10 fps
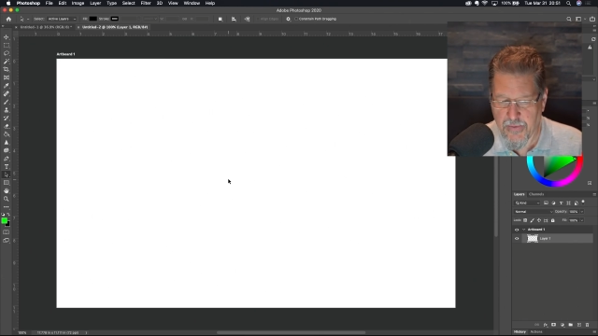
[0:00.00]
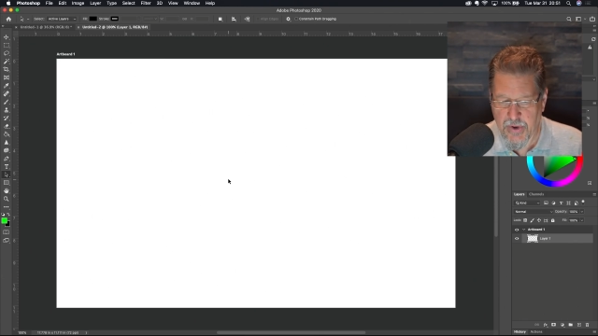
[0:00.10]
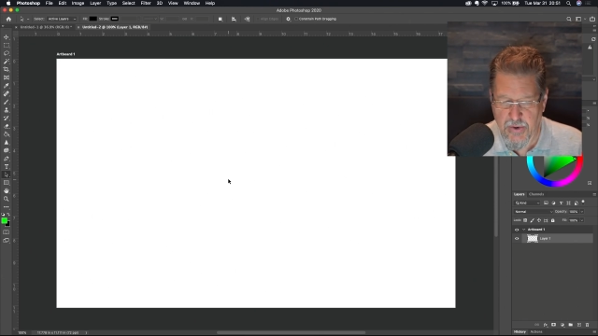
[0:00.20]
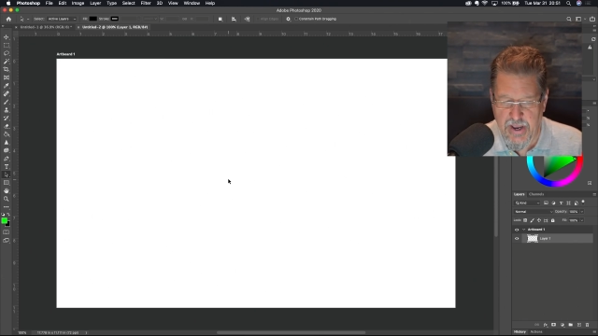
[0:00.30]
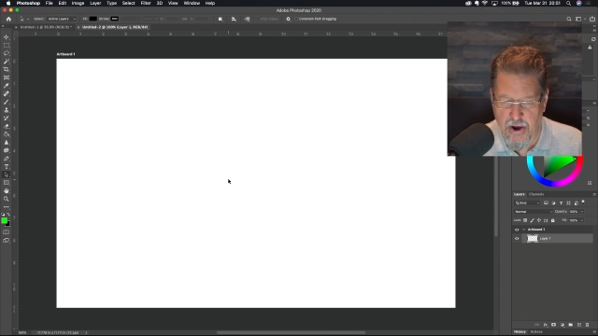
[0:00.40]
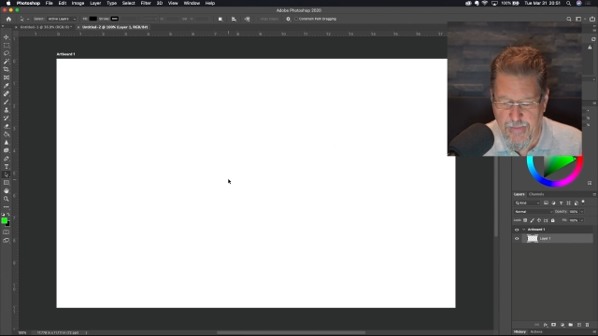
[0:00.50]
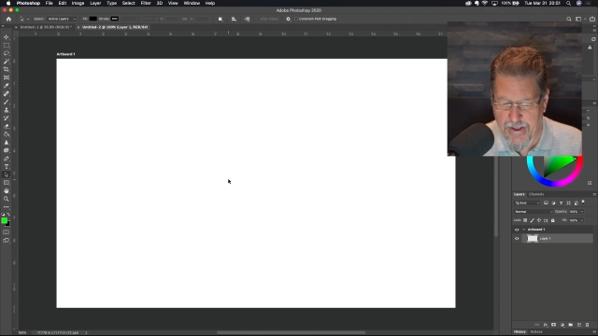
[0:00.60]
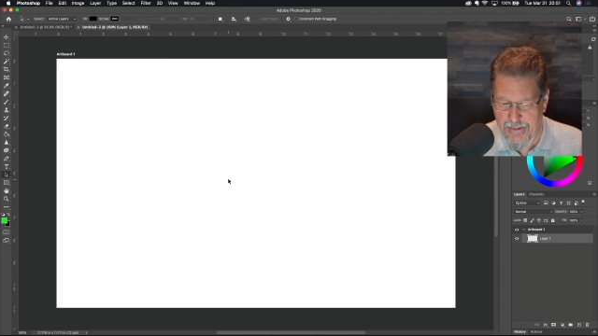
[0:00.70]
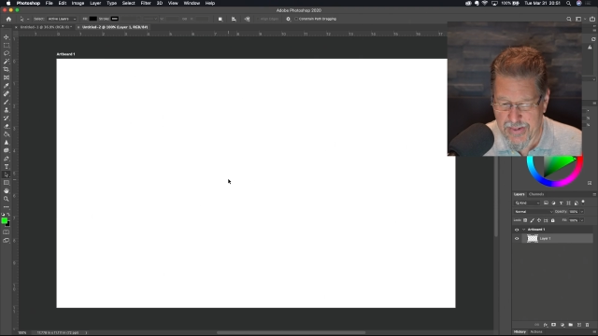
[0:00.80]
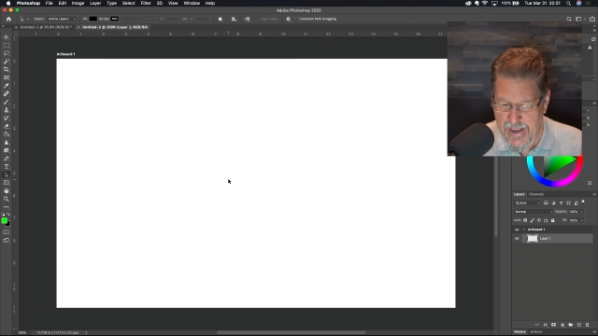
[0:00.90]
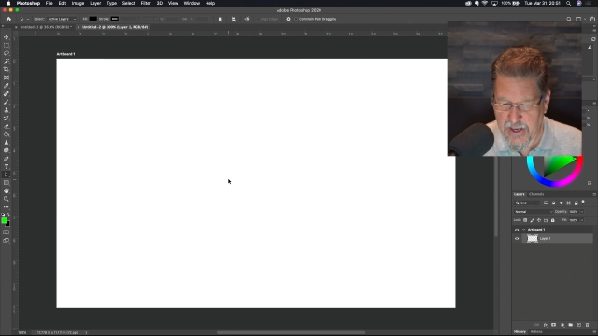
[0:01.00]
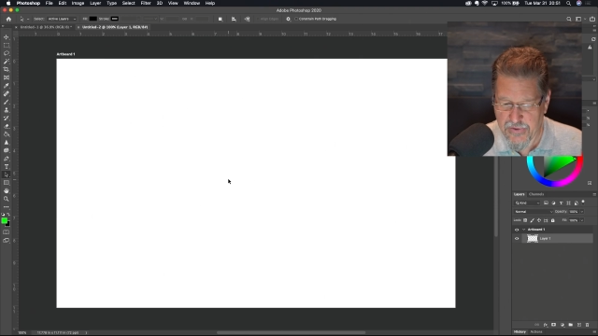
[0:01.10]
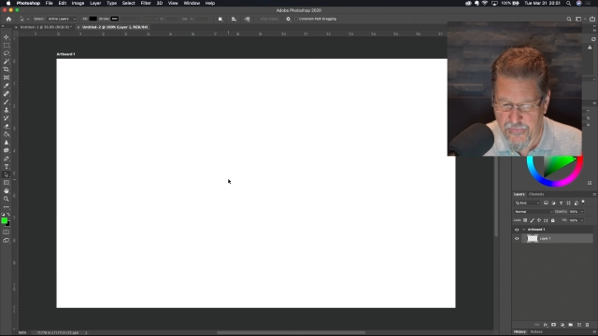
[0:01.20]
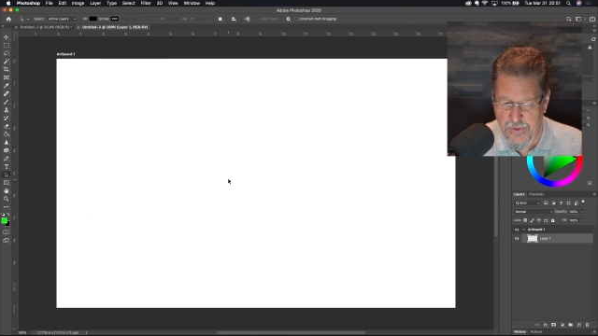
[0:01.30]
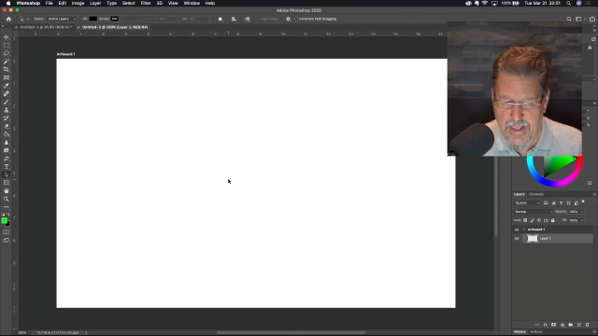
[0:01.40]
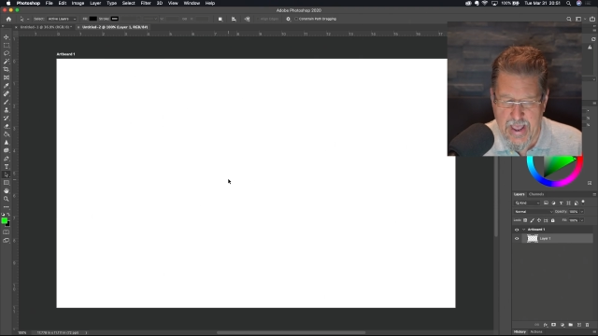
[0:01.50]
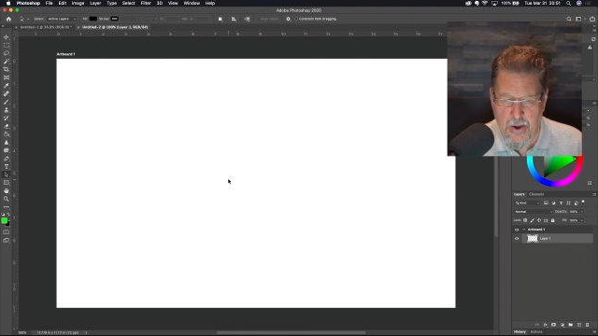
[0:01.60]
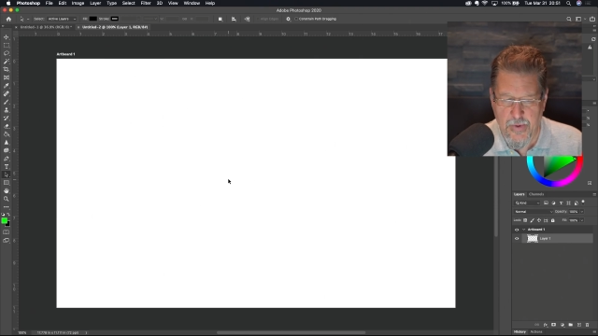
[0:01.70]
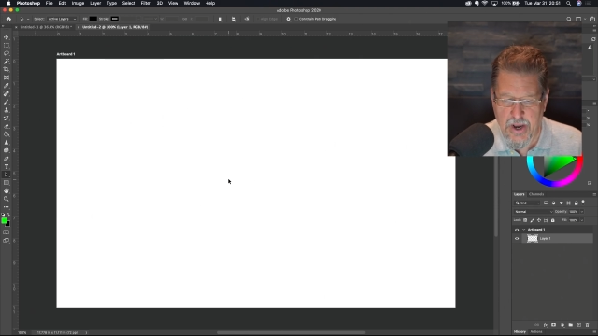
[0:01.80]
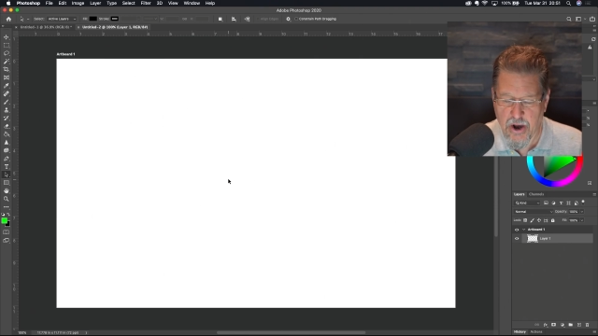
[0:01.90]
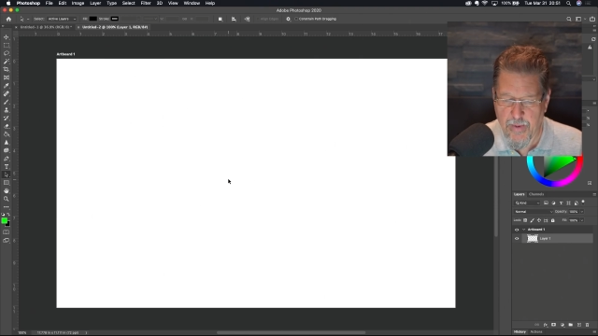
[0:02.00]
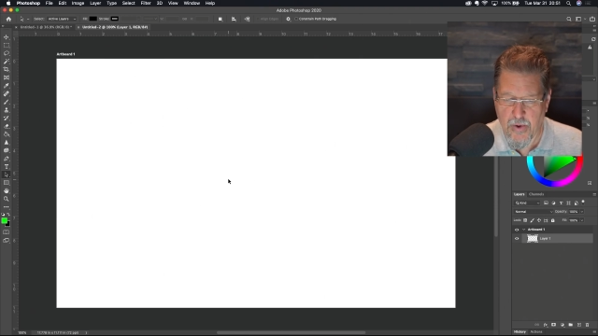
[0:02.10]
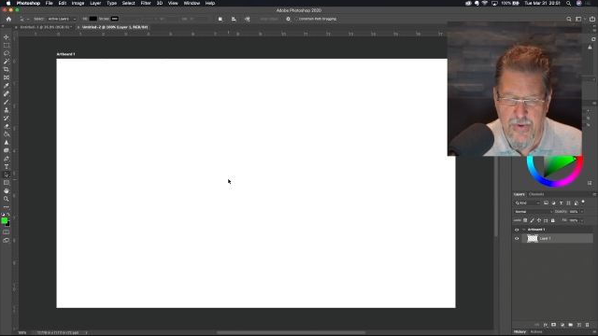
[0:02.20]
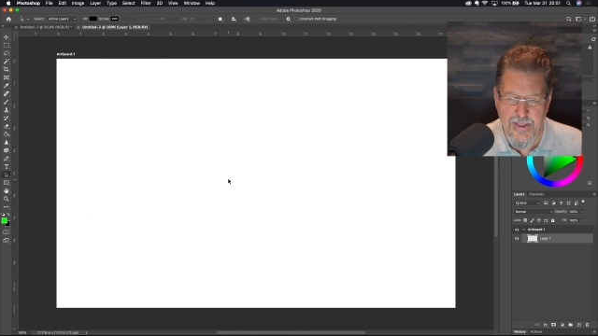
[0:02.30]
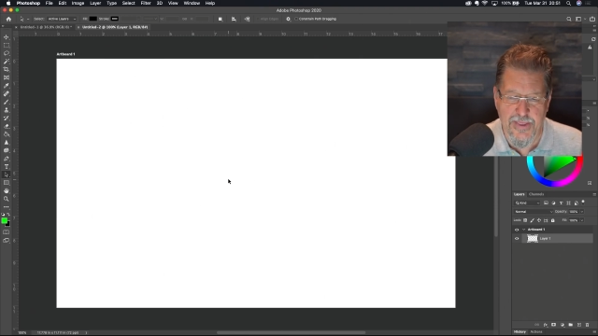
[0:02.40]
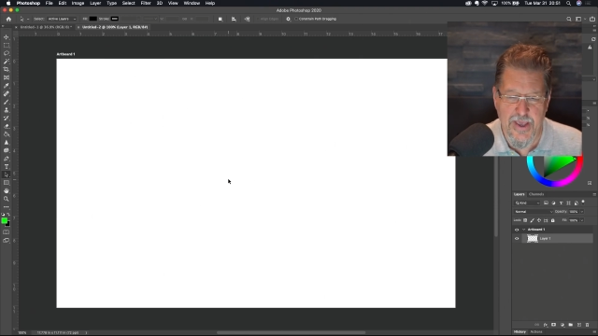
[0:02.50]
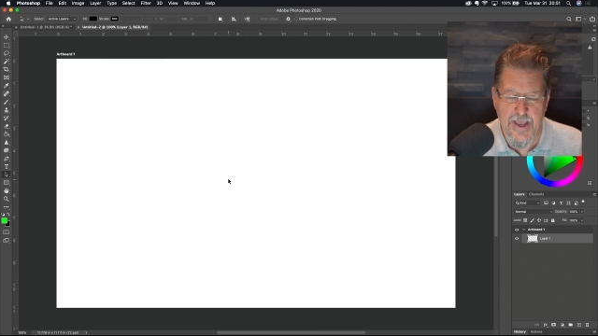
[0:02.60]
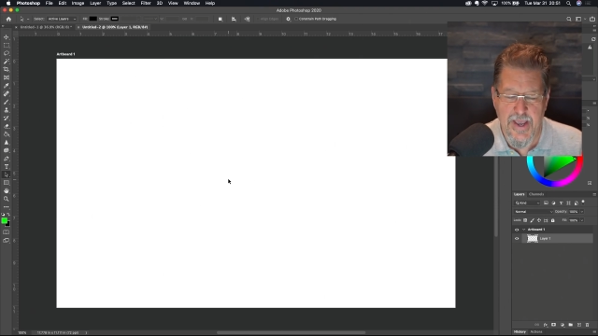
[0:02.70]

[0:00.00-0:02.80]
We don't care about length for layout. We care about width.